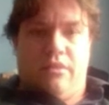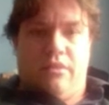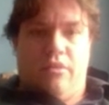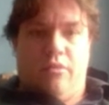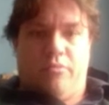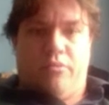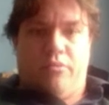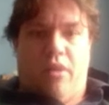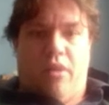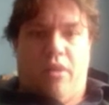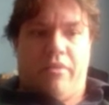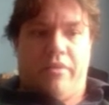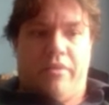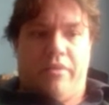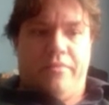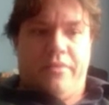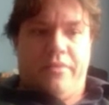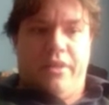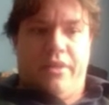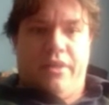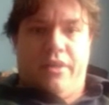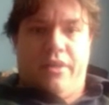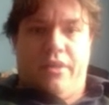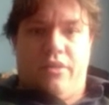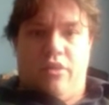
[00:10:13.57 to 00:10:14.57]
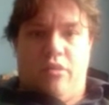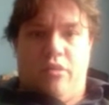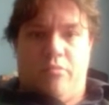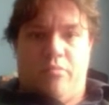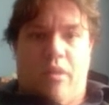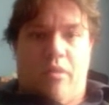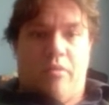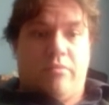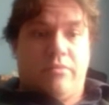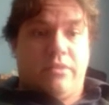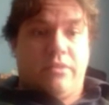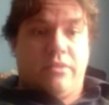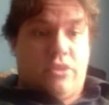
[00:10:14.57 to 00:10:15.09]
your problem. Your
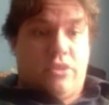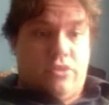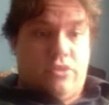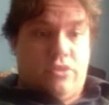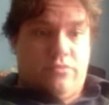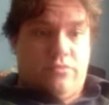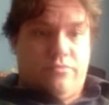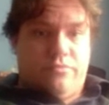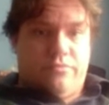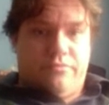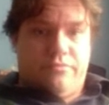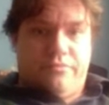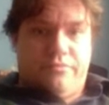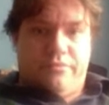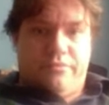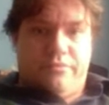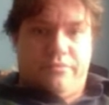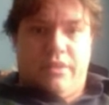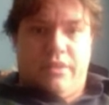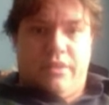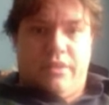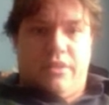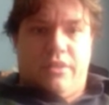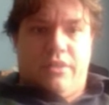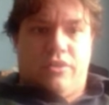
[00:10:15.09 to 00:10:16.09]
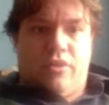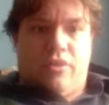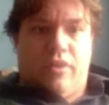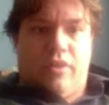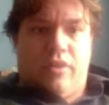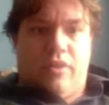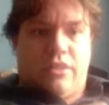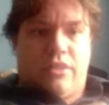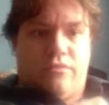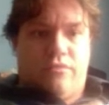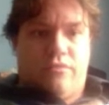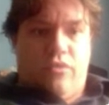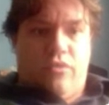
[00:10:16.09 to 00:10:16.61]
problem is 2. So
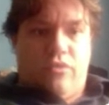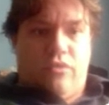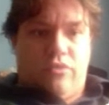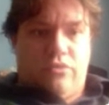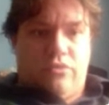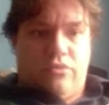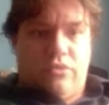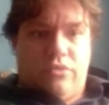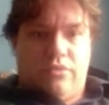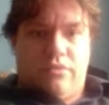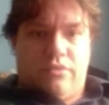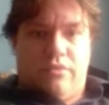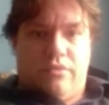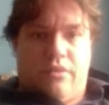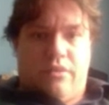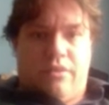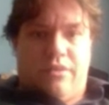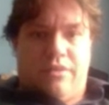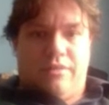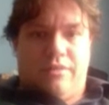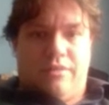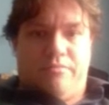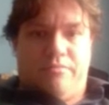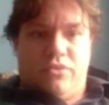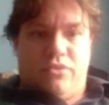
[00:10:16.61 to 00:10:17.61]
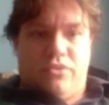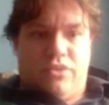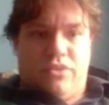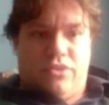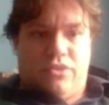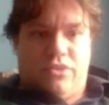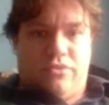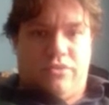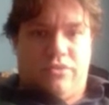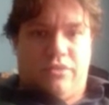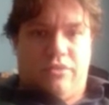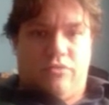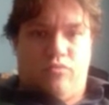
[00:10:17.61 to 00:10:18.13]
let's focus on the
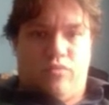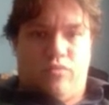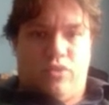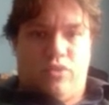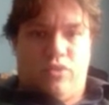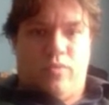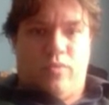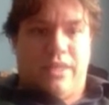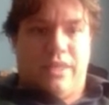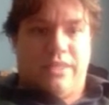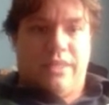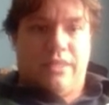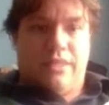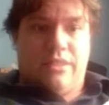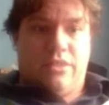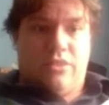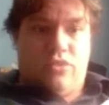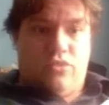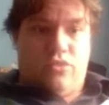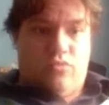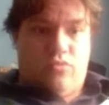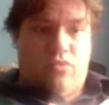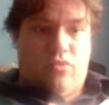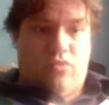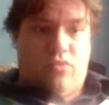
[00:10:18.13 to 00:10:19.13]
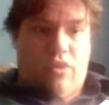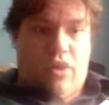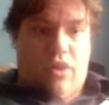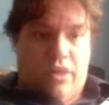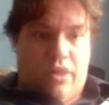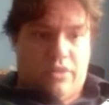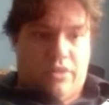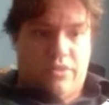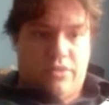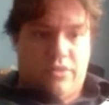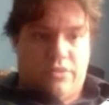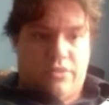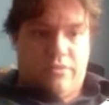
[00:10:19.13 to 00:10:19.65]
positions in which West has 2
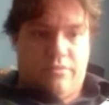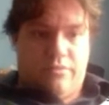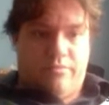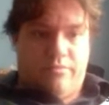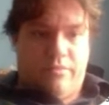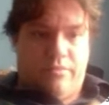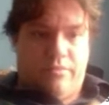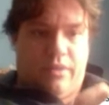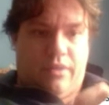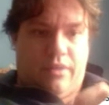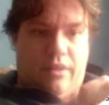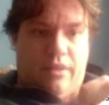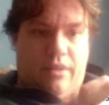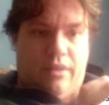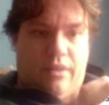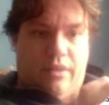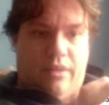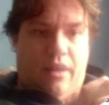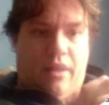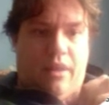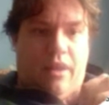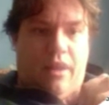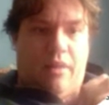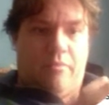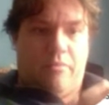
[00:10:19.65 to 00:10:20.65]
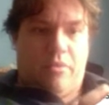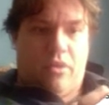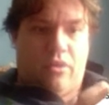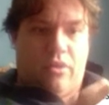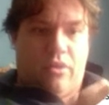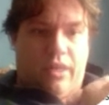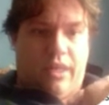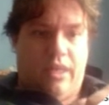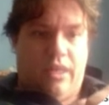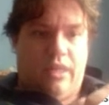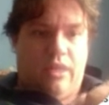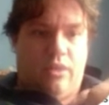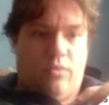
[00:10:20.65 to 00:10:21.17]
honors
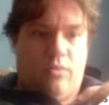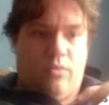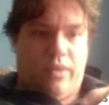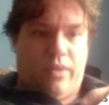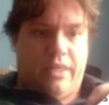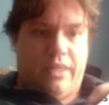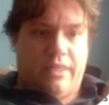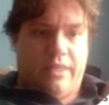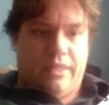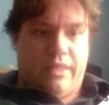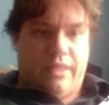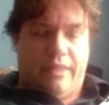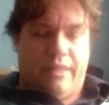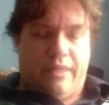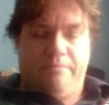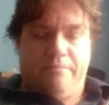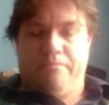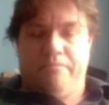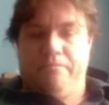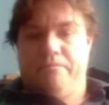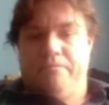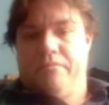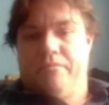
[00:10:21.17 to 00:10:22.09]
among king, queen, and 10.